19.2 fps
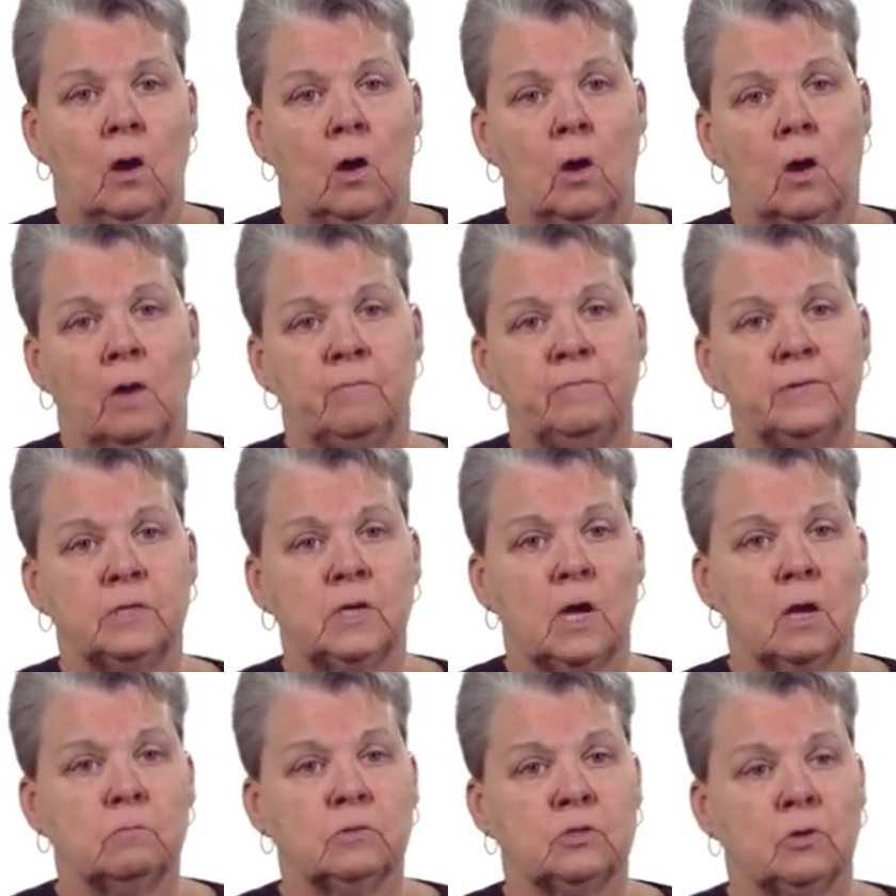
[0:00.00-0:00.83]

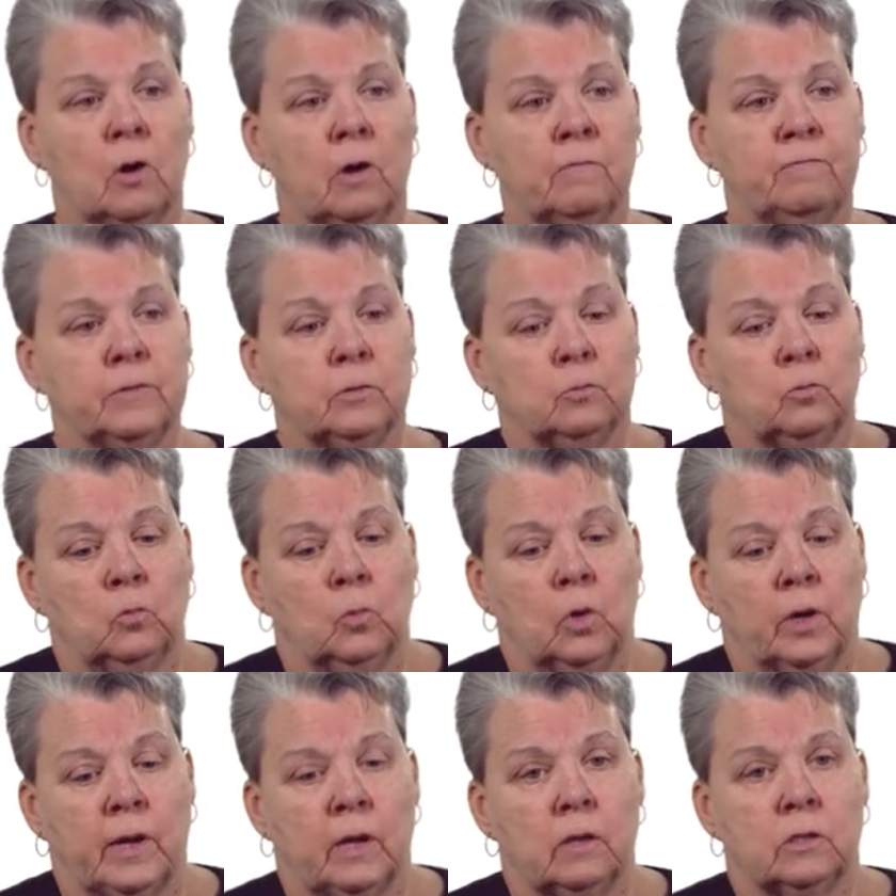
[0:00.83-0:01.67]
oftentimes often
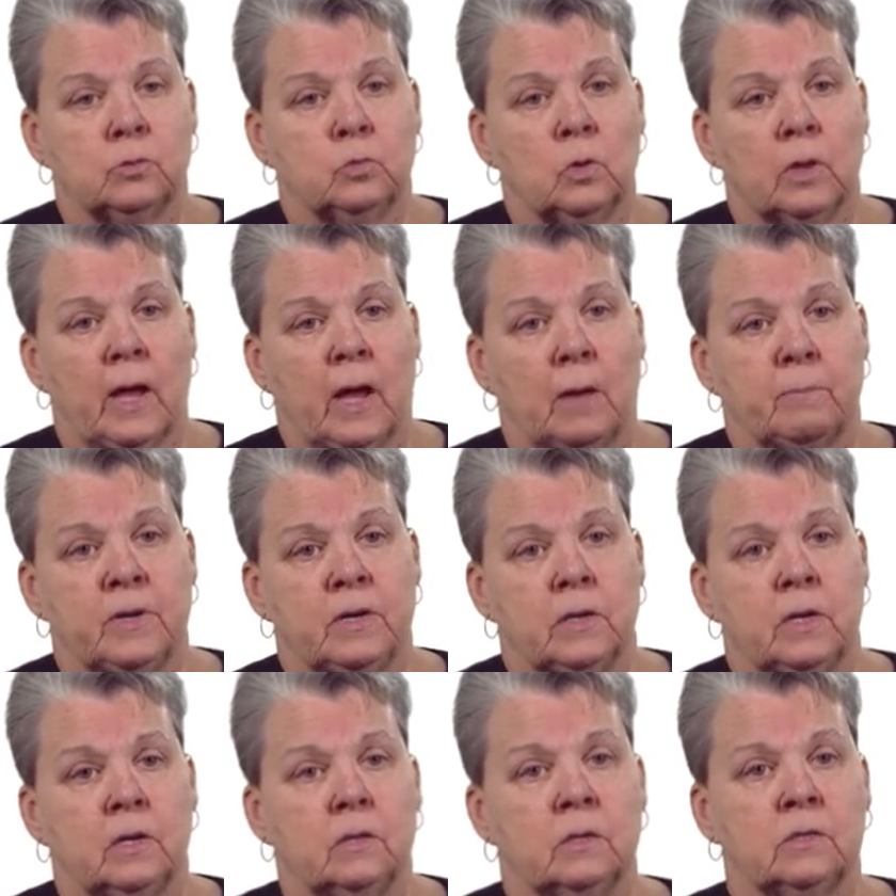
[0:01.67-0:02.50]
what else will
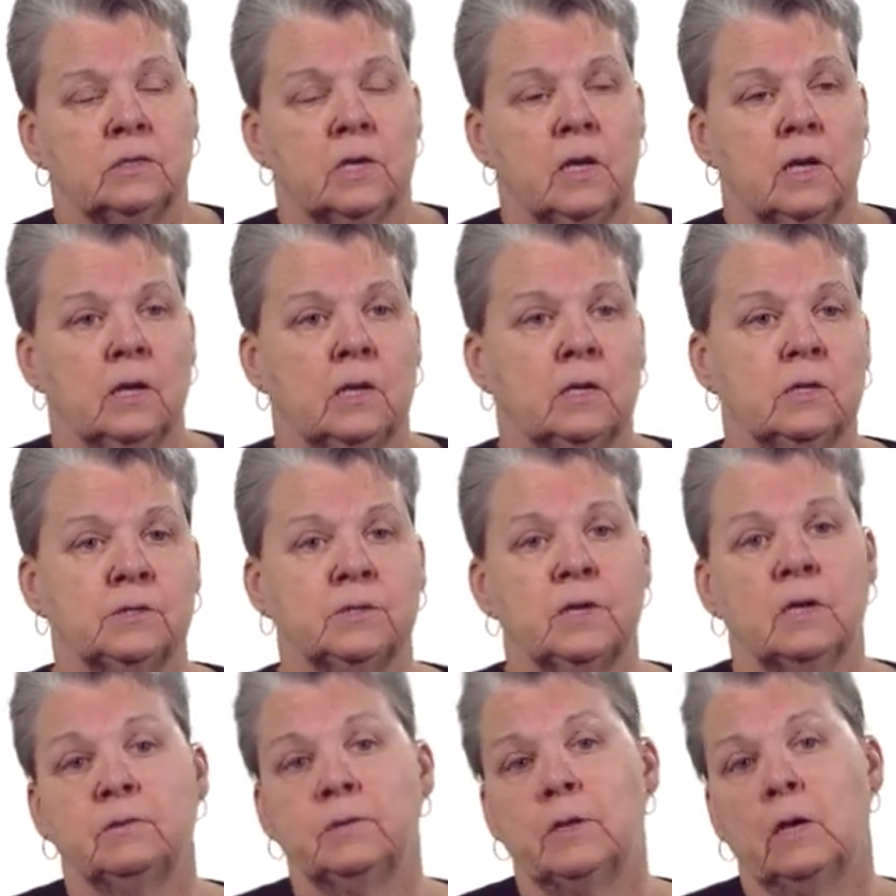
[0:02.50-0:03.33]
happen is is
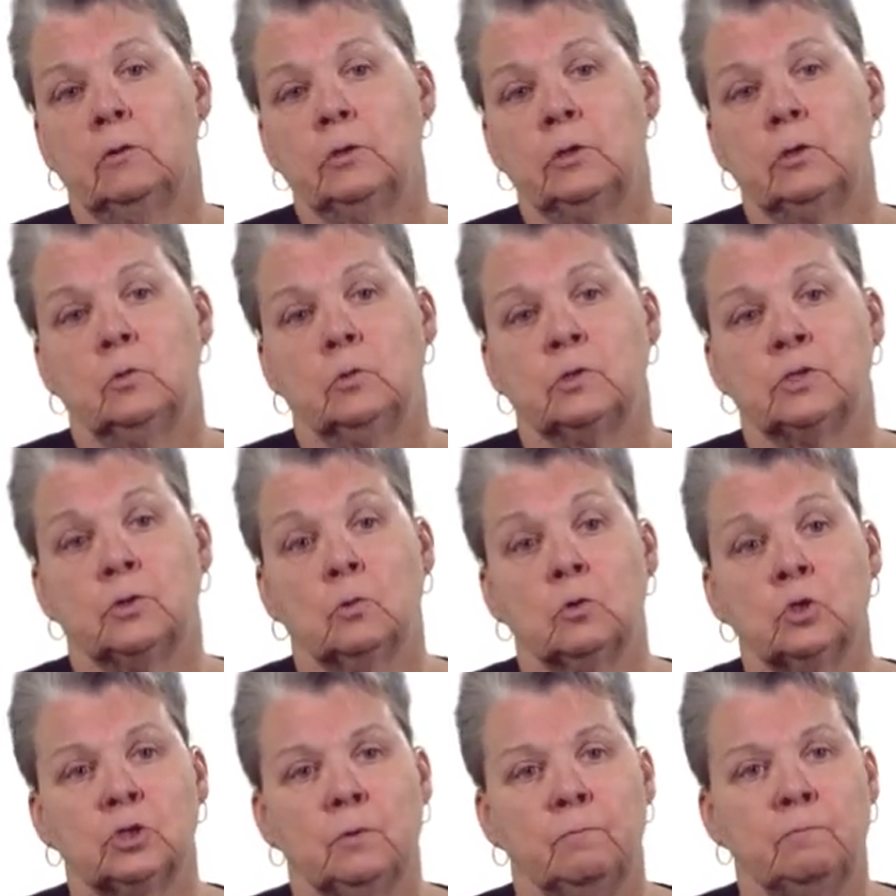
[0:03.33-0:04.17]
that they'll use
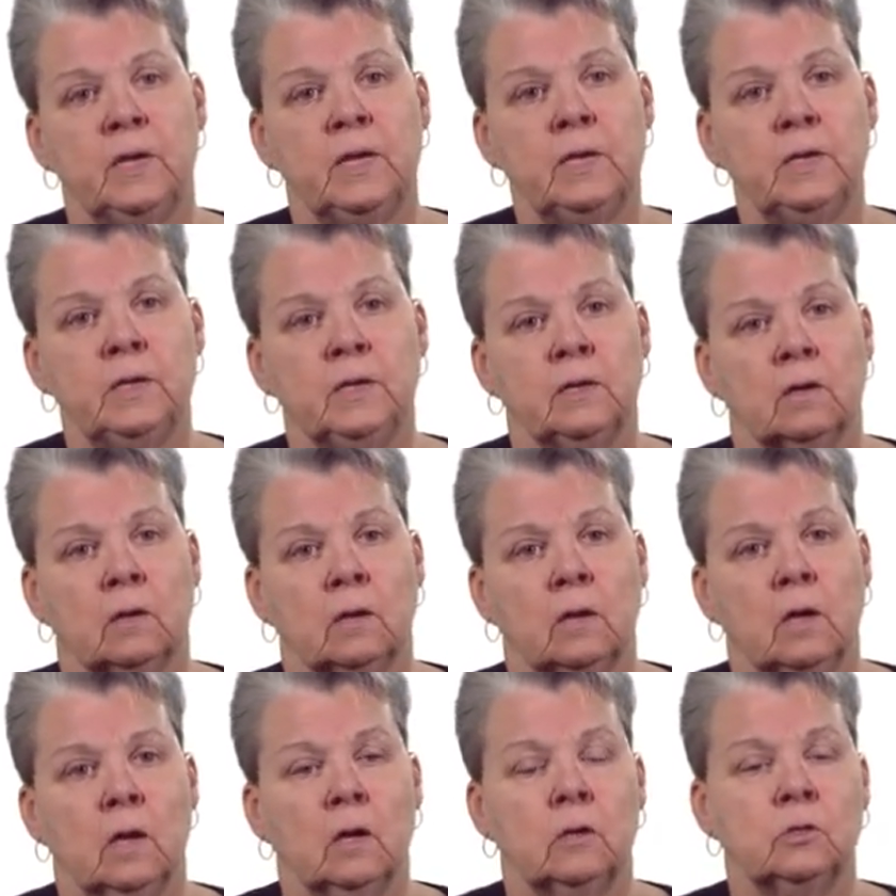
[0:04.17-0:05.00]
social media
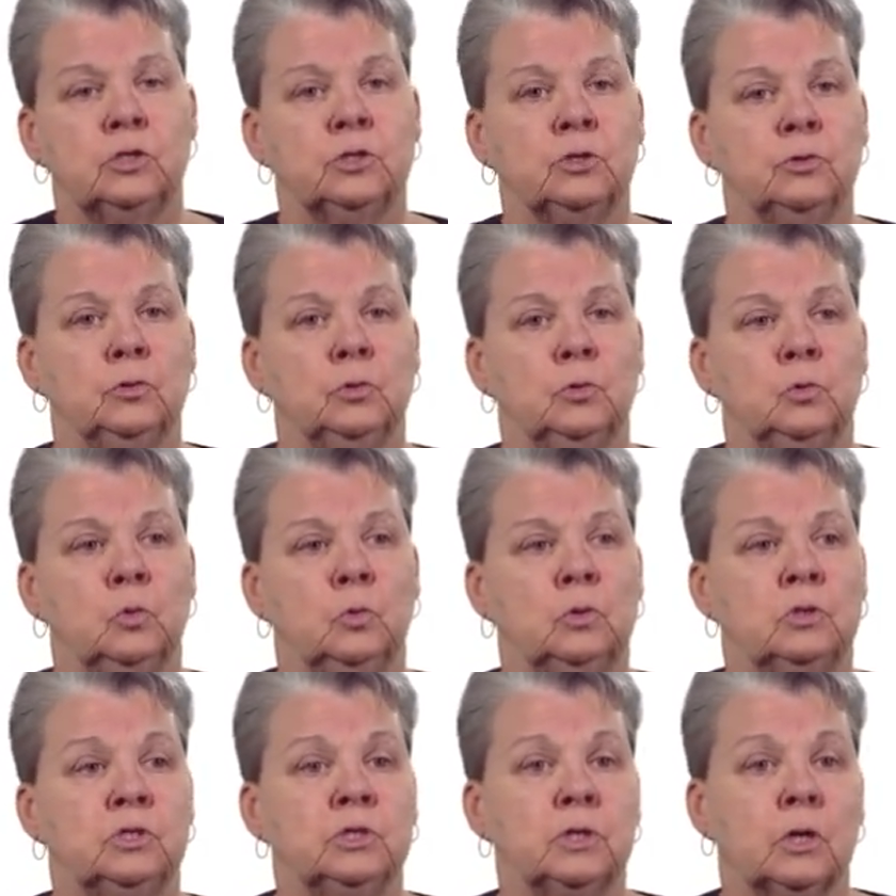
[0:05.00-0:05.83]

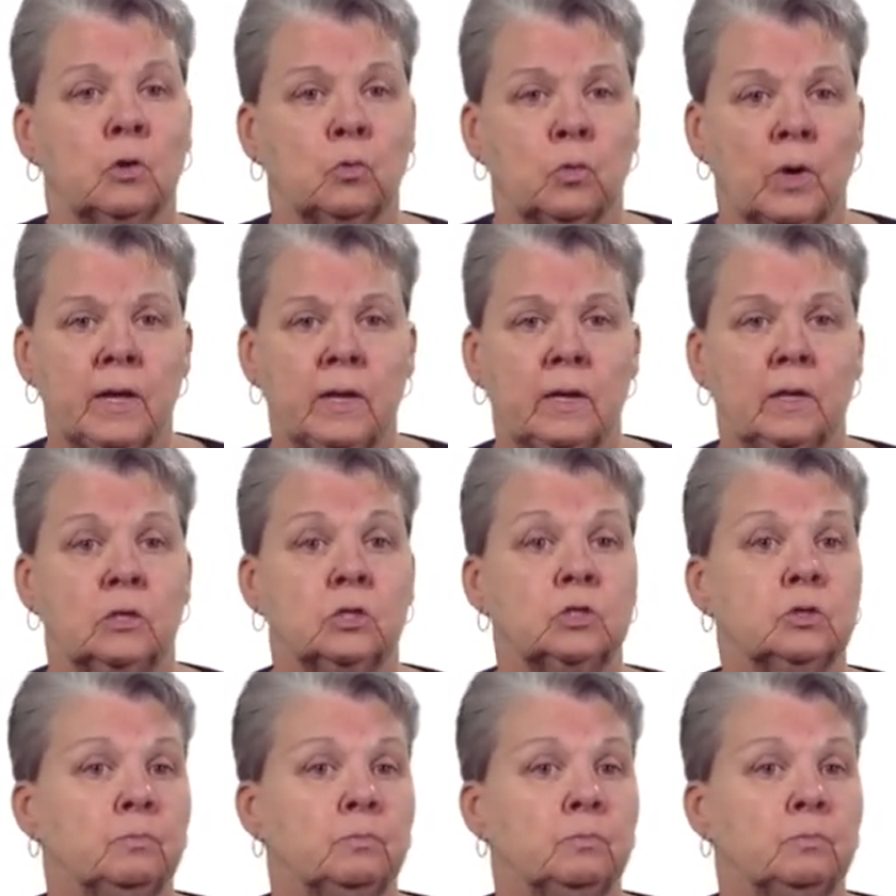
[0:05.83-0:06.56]
to degrade to